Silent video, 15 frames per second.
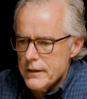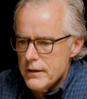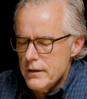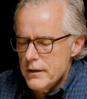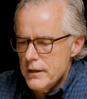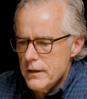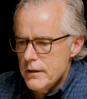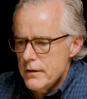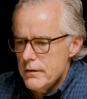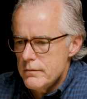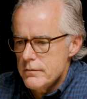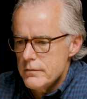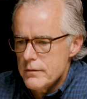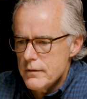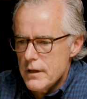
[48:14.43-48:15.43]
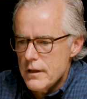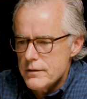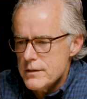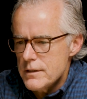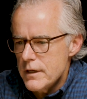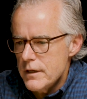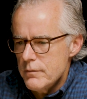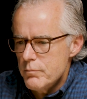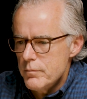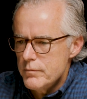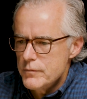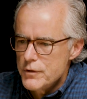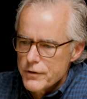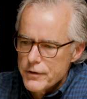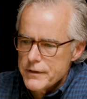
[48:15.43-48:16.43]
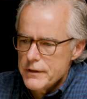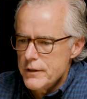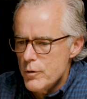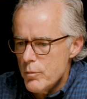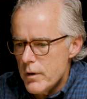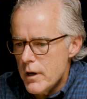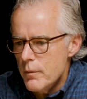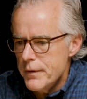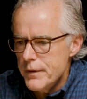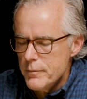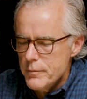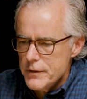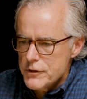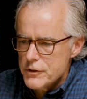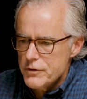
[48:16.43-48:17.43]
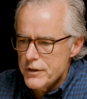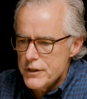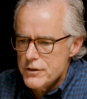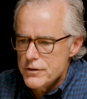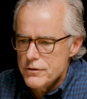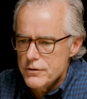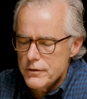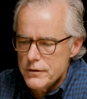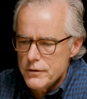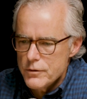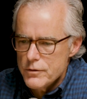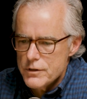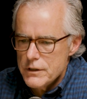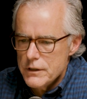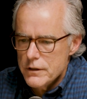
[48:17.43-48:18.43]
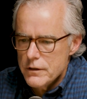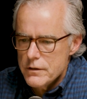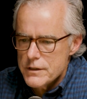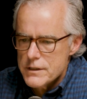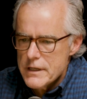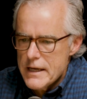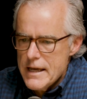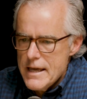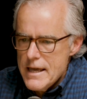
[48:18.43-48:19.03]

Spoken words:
the Obama administration, during those years.